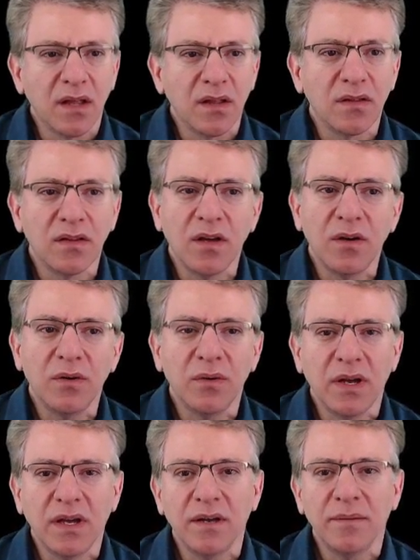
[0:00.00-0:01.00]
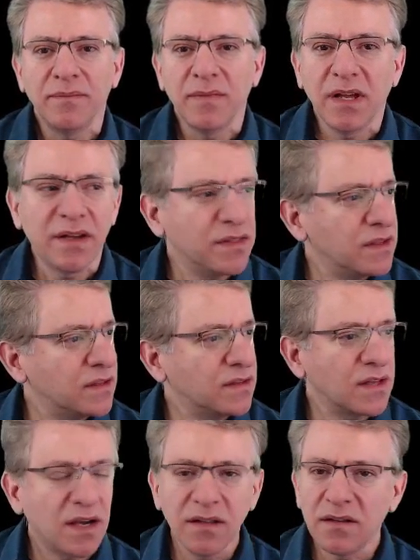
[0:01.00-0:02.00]
So, like the
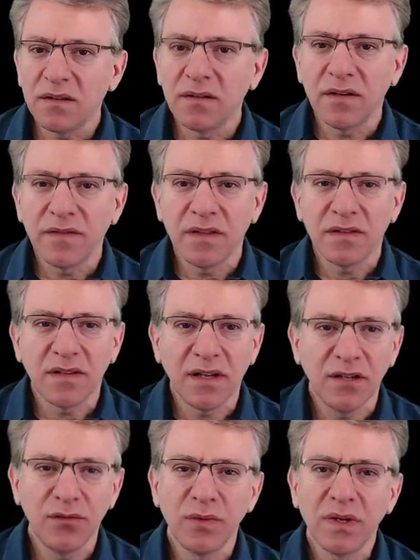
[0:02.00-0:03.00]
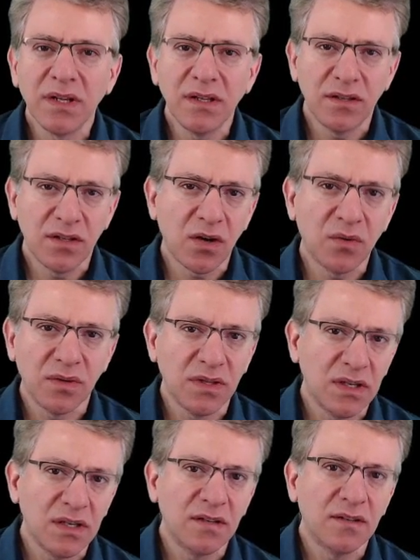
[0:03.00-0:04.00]
title of this slide, you really don't
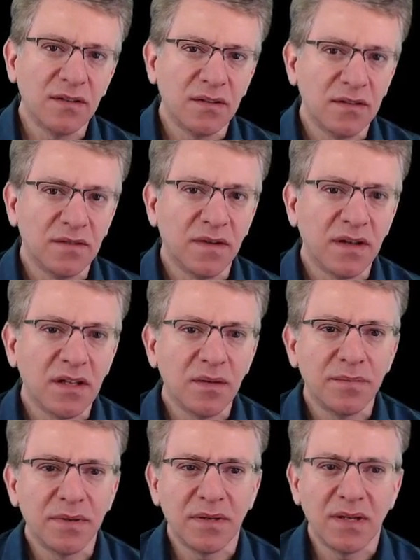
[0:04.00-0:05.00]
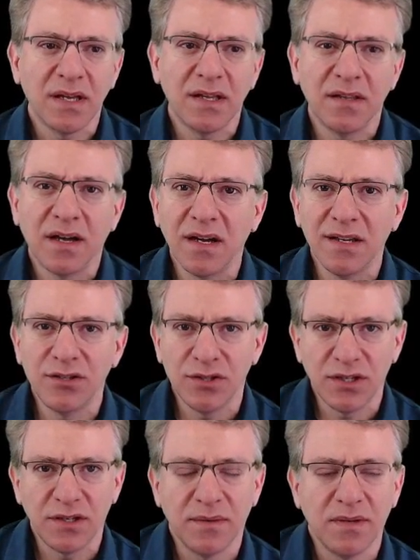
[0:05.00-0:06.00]
need to develop an
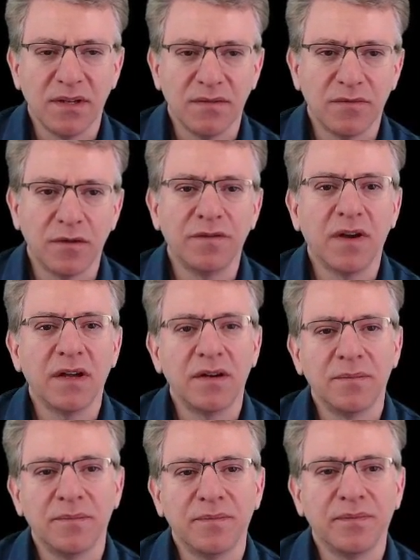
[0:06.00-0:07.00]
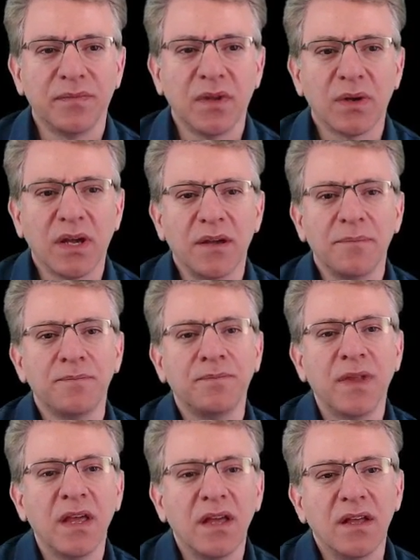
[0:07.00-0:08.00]
IG for FHIR, okay?
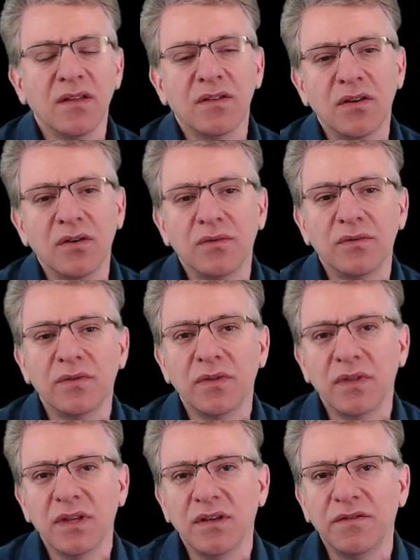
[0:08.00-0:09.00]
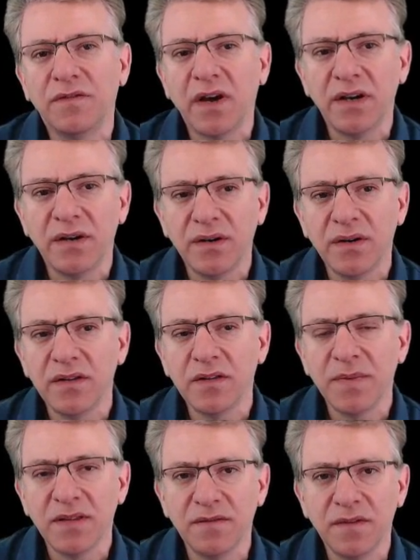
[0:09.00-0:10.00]
So the FHIR
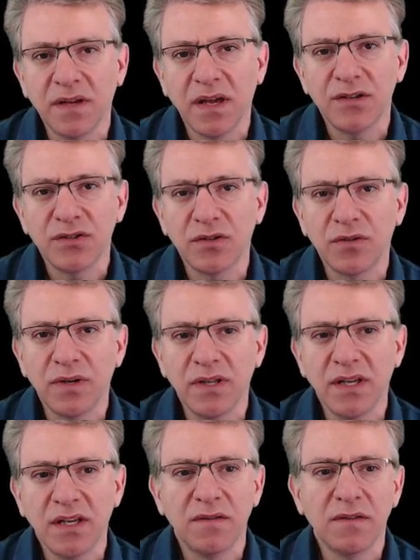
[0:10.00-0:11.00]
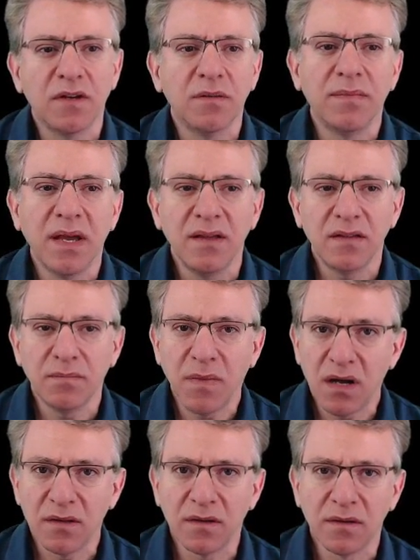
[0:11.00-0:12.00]
specification already gives you a base
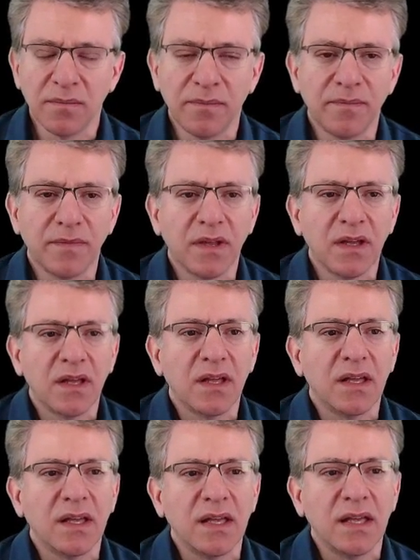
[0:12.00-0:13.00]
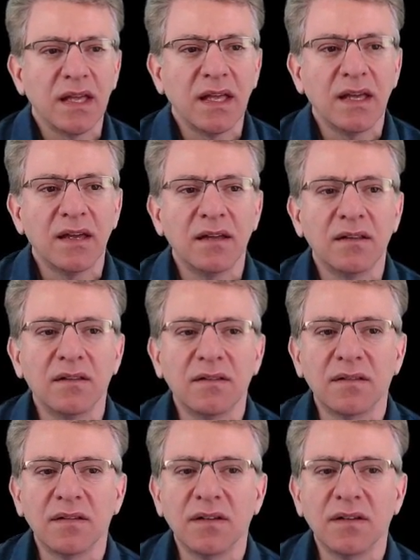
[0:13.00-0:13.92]
model, and